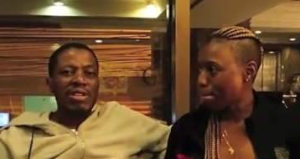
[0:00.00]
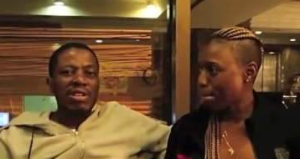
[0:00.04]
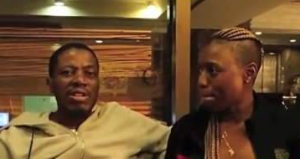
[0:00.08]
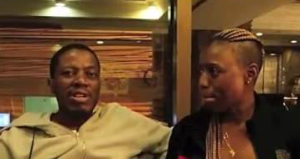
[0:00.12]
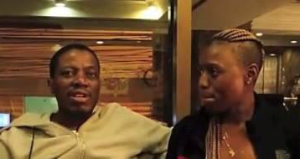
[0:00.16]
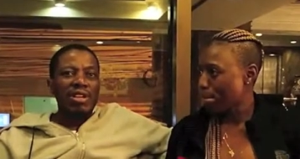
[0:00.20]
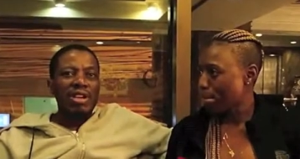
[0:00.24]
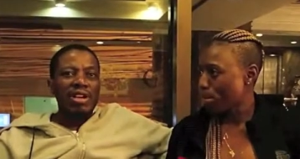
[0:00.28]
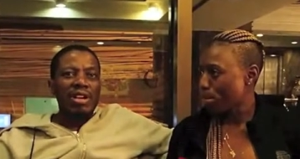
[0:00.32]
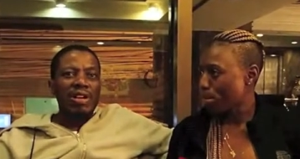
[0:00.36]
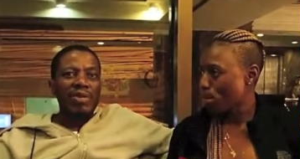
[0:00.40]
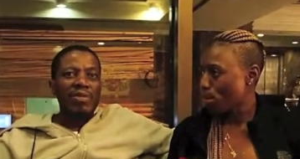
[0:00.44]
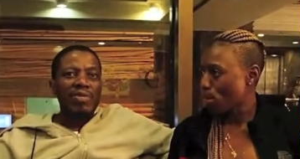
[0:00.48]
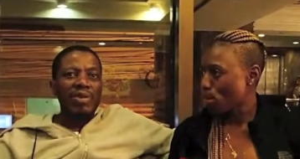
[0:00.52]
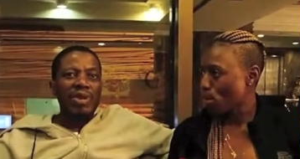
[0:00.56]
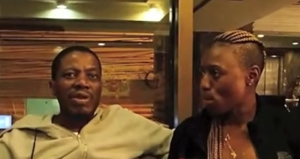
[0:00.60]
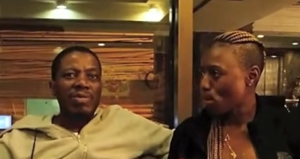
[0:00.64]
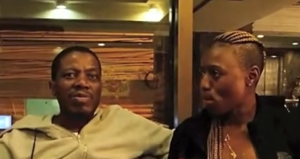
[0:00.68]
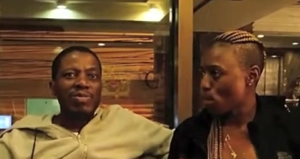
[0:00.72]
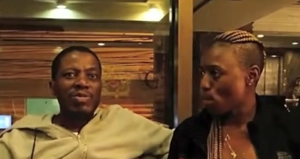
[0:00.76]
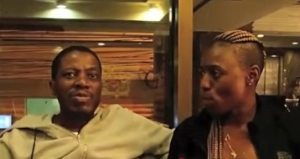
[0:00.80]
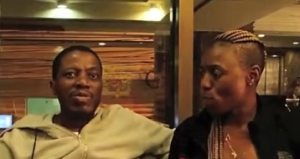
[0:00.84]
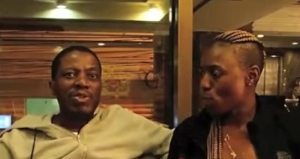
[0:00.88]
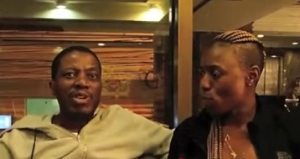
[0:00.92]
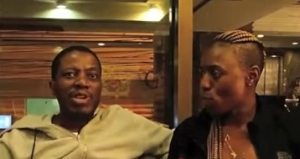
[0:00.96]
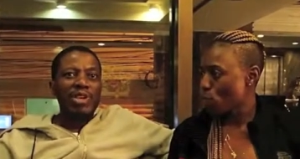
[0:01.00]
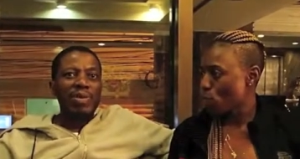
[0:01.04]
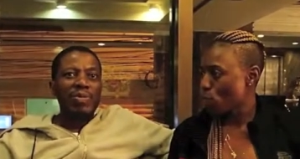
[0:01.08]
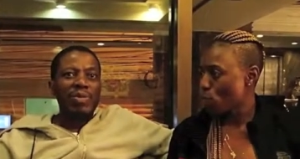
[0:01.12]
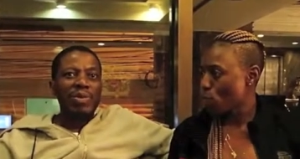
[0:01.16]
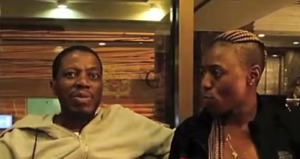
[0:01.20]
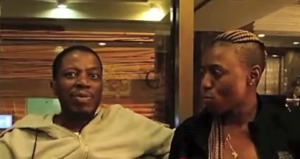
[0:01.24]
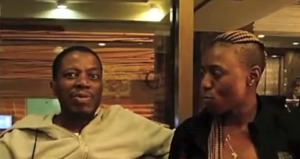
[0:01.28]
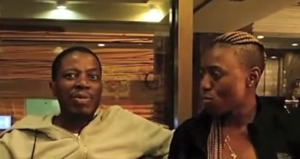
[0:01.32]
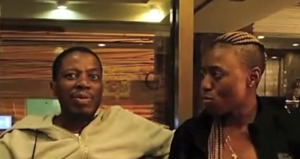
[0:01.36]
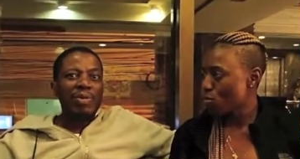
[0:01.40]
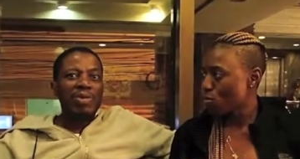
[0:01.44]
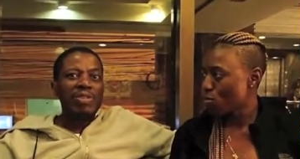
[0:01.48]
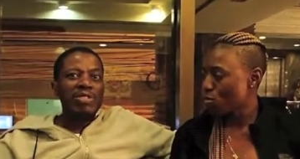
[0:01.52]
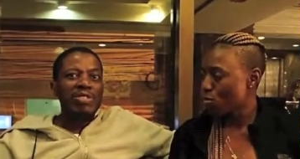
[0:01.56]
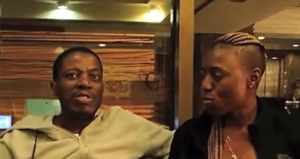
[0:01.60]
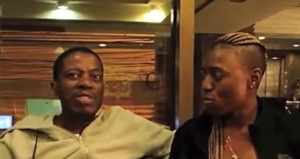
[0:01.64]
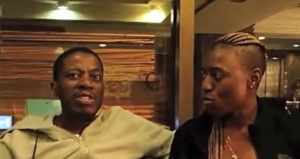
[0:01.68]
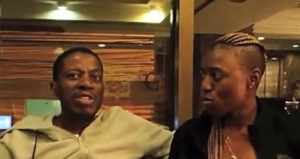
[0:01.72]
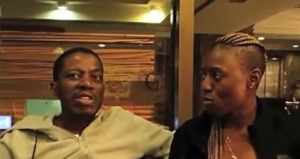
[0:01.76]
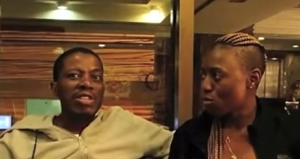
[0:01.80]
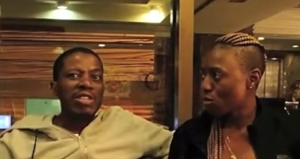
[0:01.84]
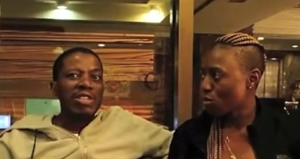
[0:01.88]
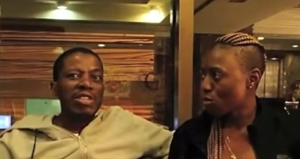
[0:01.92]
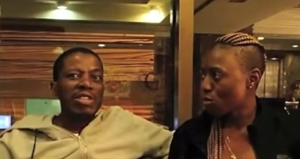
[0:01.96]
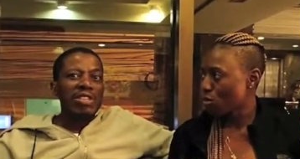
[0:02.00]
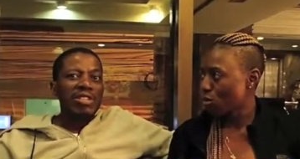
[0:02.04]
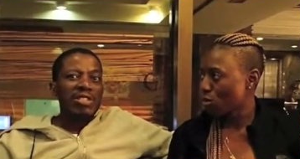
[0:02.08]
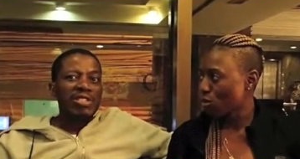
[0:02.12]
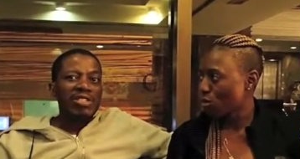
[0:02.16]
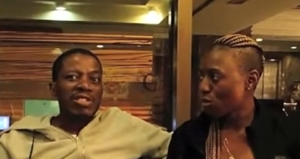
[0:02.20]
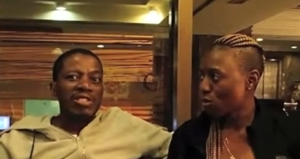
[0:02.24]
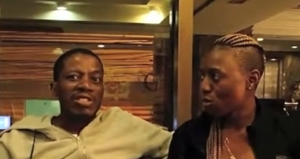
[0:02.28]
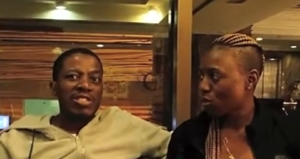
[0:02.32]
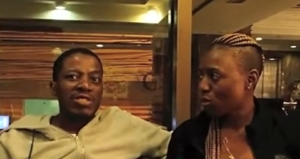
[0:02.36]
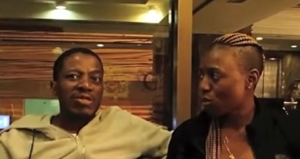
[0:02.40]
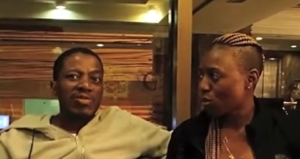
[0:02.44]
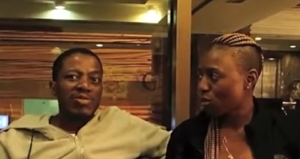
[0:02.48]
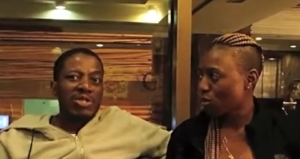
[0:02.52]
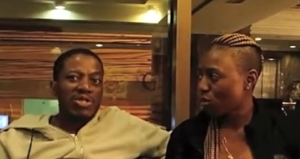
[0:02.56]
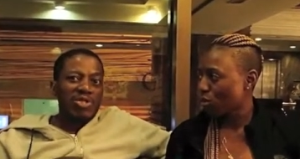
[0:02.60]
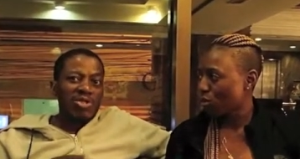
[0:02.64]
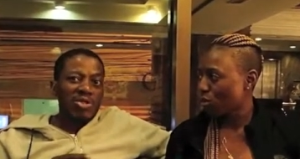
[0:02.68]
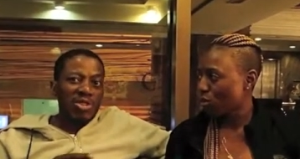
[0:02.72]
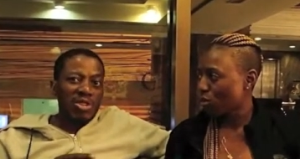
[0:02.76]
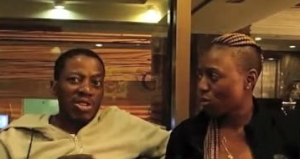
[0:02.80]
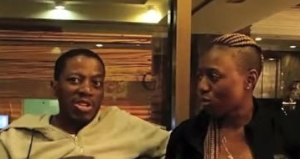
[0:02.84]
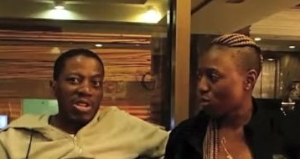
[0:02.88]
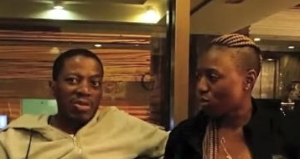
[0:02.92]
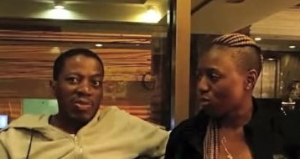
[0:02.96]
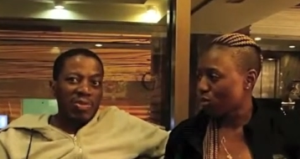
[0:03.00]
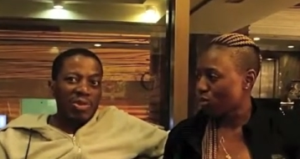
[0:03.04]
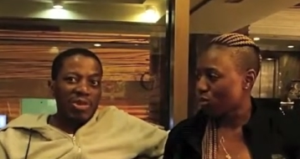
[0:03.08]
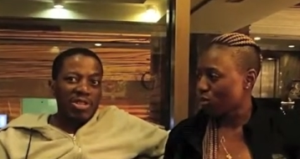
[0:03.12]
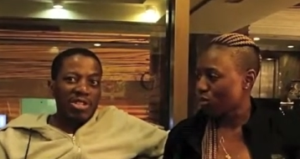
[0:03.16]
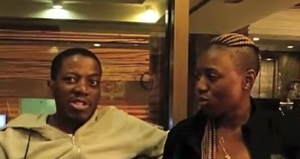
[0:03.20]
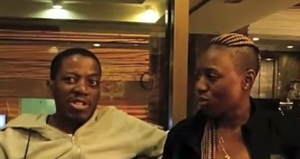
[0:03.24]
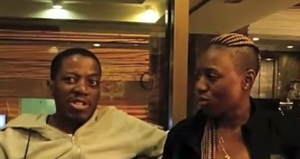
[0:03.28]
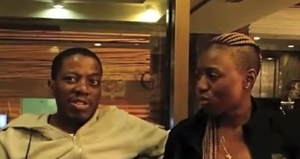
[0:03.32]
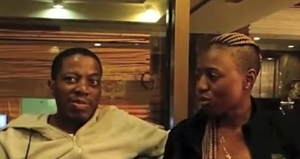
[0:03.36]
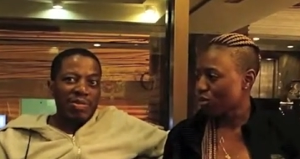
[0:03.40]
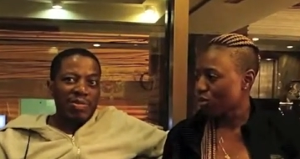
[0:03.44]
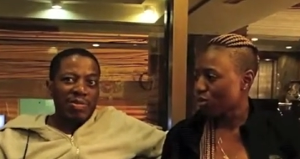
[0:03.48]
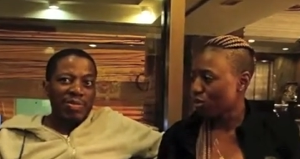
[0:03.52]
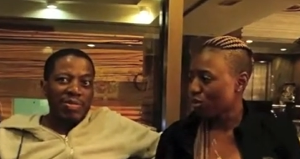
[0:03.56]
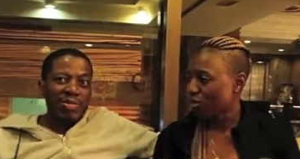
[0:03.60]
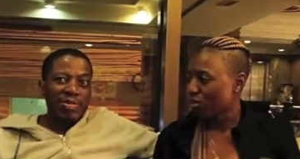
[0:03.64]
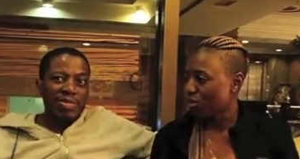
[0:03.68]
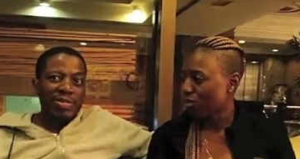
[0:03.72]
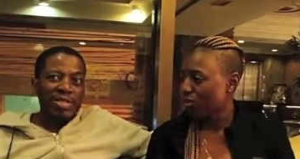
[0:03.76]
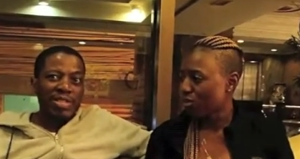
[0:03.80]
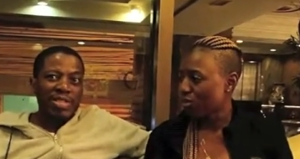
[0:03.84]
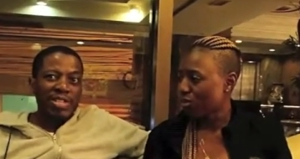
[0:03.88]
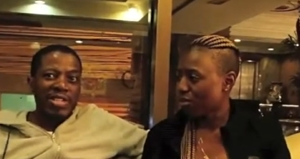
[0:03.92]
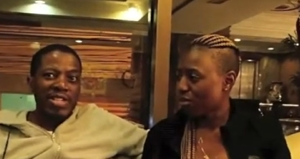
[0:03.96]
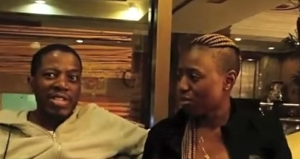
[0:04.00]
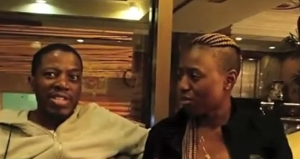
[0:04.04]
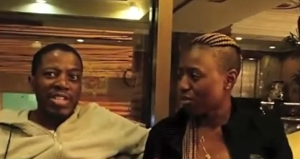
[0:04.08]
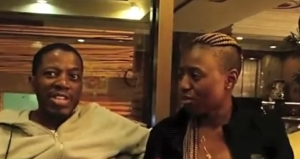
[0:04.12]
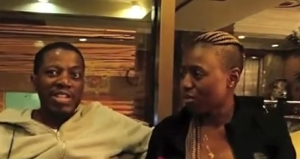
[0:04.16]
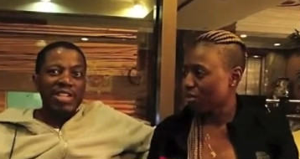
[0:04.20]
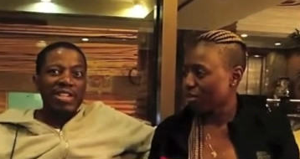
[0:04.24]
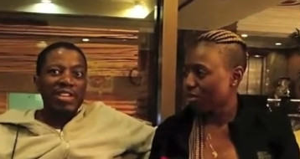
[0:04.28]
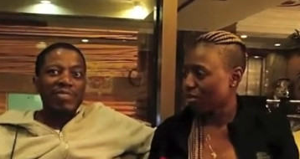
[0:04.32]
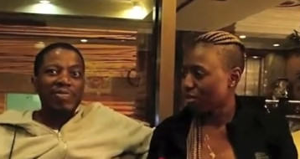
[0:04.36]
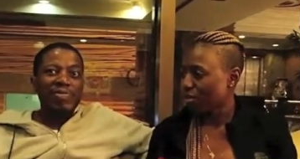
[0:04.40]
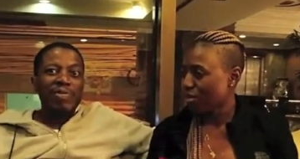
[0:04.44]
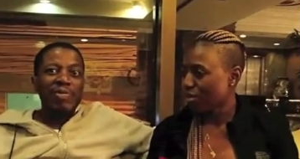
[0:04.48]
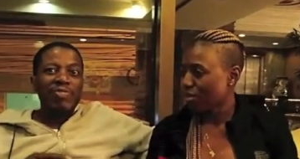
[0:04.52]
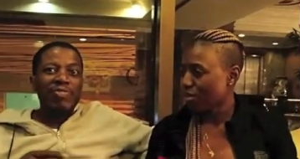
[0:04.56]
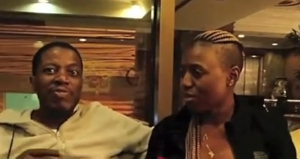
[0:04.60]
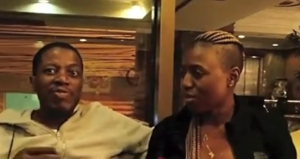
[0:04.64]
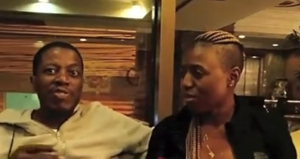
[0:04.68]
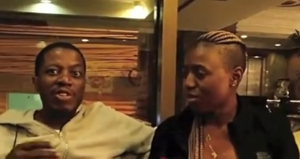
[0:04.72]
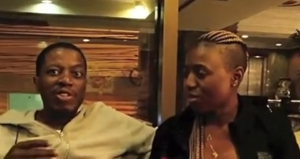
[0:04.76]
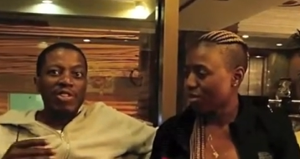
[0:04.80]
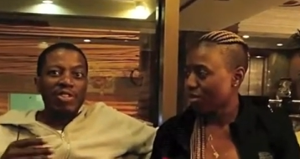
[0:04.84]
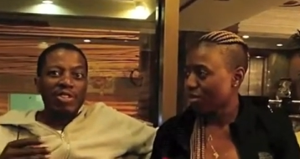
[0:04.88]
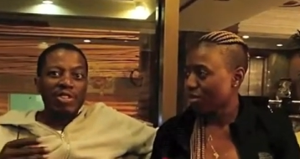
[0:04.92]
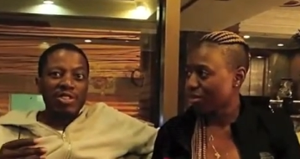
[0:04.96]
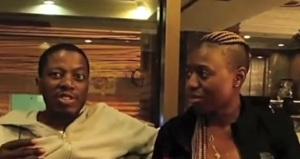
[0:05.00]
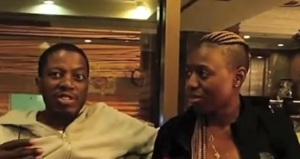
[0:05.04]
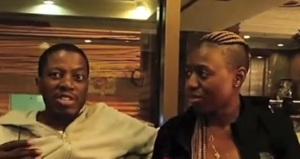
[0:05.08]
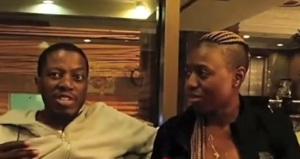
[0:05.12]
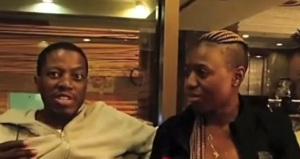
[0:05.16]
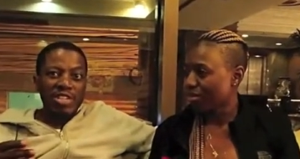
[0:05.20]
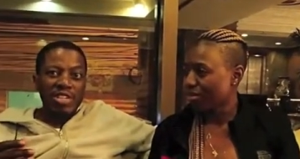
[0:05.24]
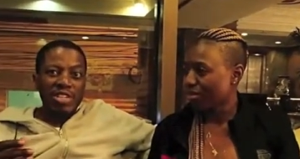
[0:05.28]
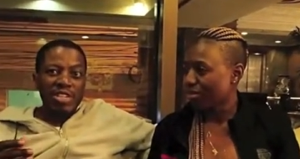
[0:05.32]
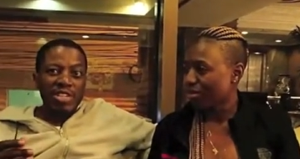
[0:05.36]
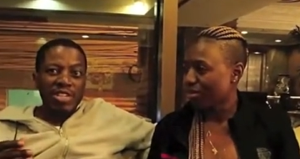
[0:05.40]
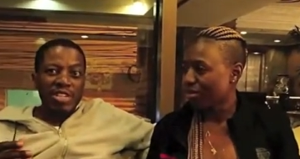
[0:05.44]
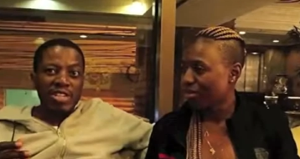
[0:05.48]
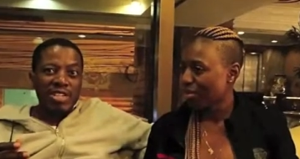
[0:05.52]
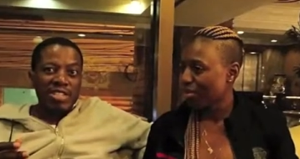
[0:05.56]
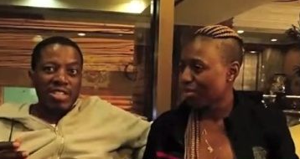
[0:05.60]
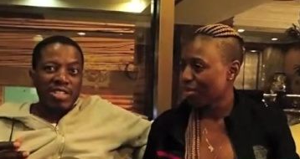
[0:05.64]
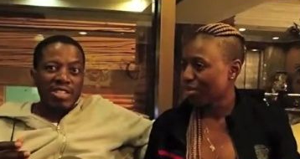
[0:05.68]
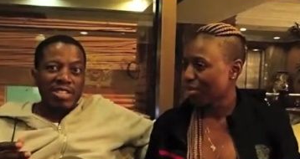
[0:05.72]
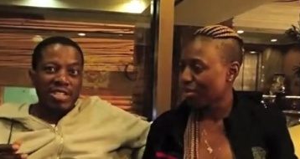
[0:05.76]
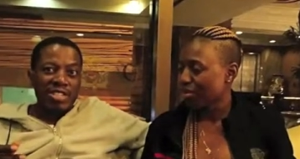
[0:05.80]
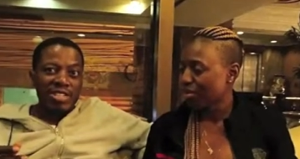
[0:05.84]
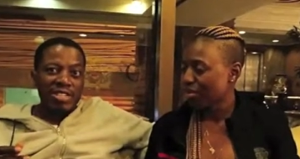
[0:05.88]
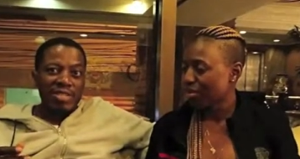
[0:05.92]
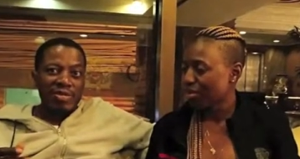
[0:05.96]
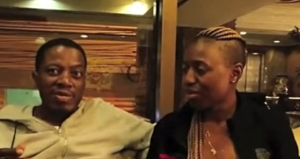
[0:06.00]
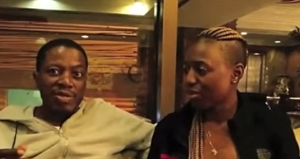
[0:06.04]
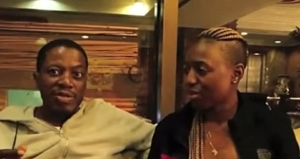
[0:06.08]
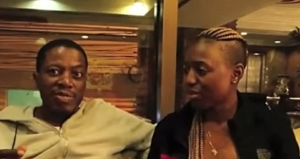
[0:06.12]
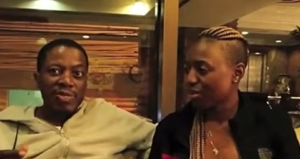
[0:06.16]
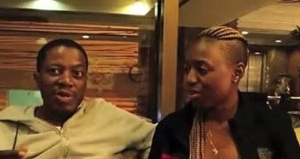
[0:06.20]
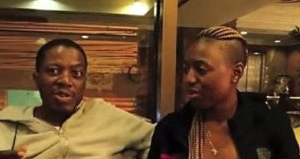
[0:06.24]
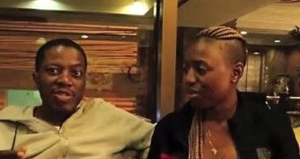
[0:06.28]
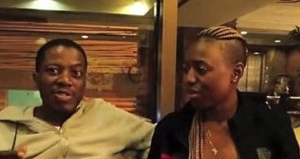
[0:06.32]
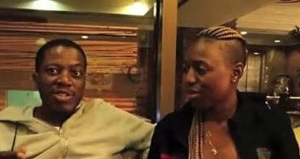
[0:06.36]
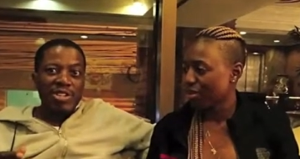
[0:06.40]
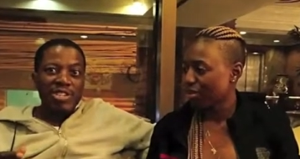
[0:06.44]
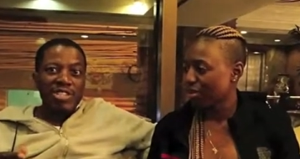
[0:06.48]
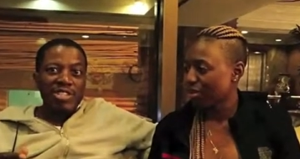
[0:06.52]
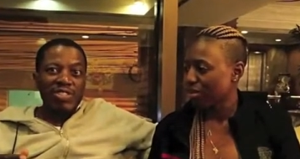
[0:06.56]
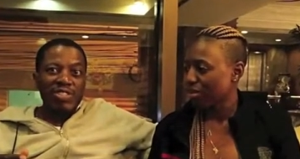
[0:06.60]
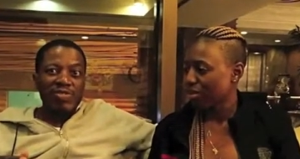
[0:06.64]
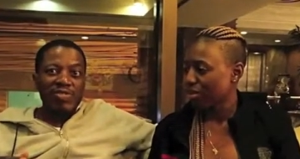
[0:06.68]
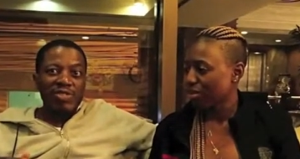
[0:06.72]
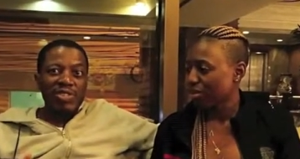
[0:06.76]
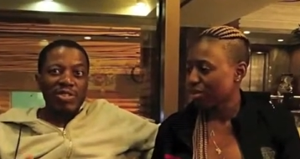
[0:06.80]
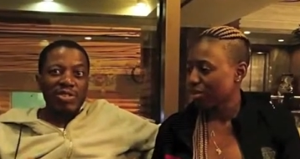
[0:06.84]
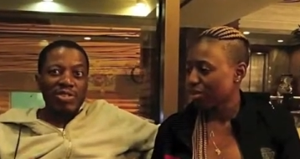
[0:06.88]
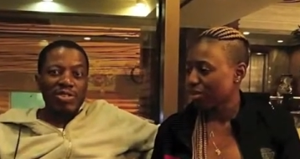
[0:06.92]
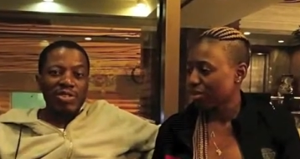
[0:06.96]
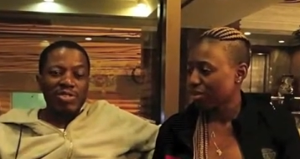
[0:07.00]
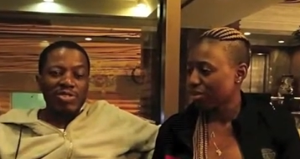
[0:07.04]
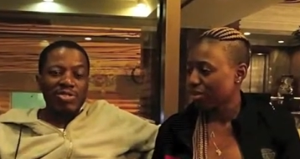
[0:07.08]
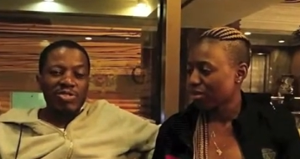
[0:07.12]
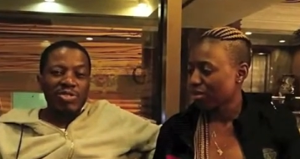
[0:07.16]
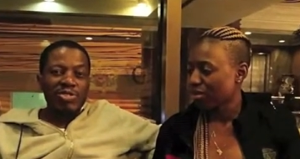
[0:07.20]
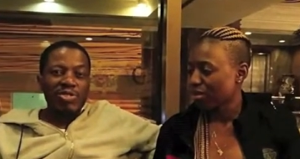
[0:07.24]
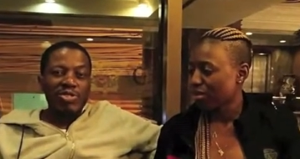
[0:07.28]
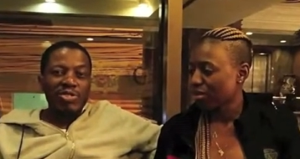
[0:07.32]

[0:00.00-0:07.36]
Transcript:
Speaker 1: I'm, I'm so happy because she's been talking about him and I've been following uh, Emmanuel TV also